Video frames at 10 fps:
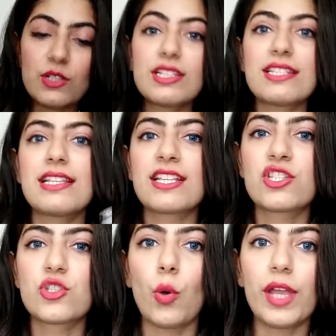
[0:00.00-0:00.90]
You know, this is
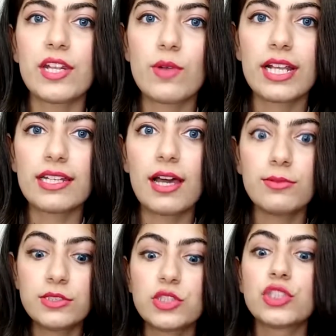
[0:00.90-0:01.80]
so in right now.
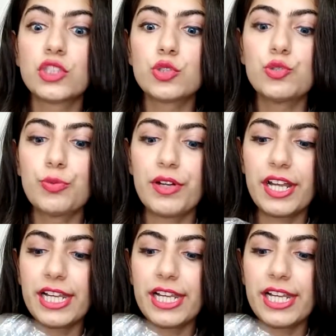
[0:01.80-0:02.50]
Super